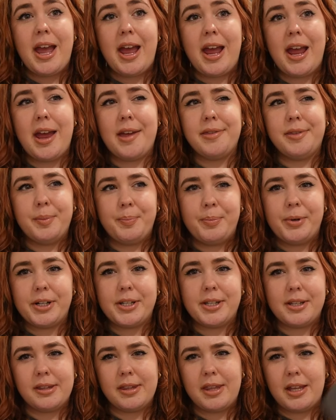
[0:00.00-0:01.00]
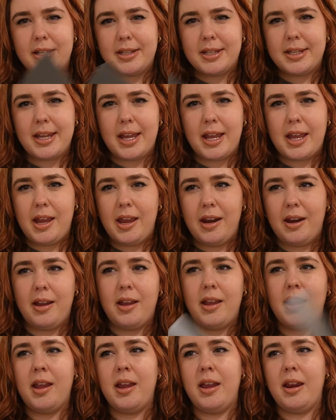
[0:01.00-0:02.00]
and the person that stayed
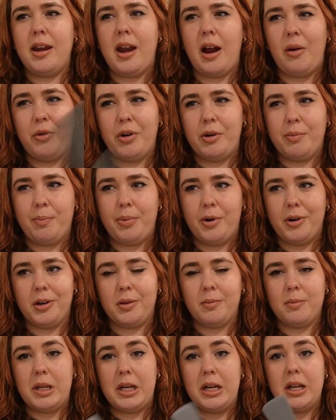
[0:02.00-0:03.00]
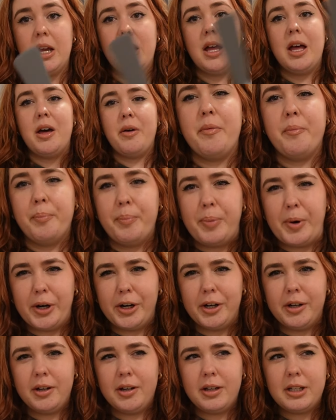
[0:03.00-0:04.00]
in our apartment
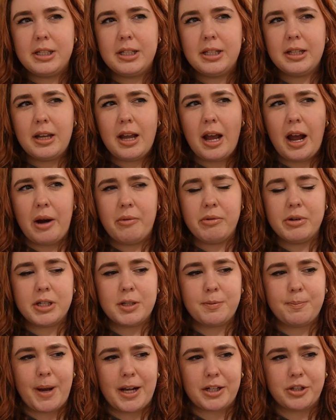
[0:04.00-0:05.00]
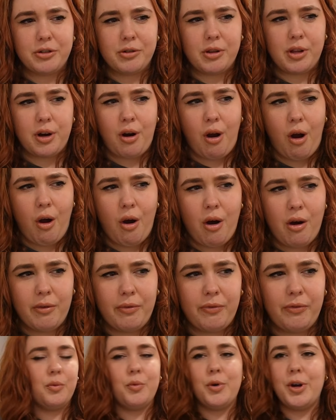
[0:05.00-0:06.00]
burnt our spatula
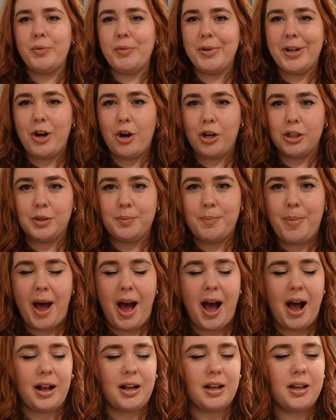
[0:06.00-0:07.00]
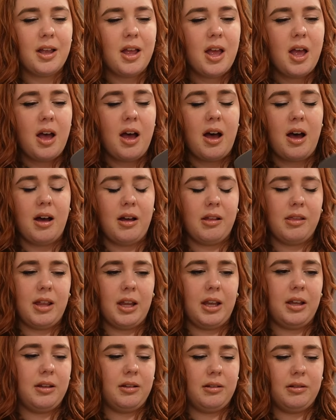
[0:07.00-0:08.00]
off when we got back.
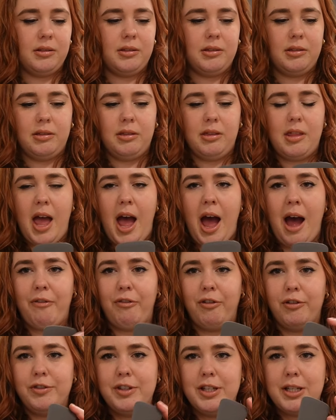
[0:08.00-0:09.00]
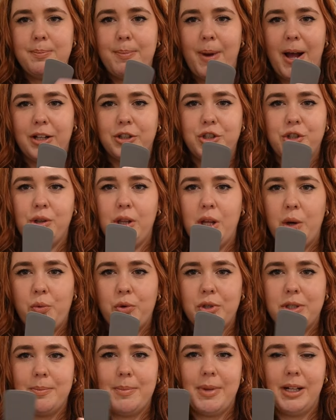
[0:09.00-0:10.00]
Like half of the spatula
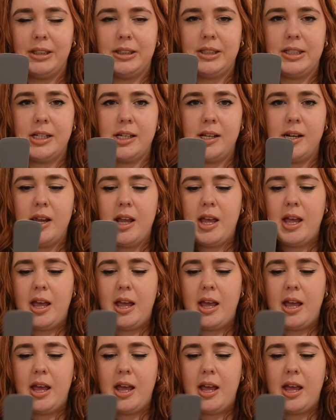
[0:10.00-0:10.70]
was melted,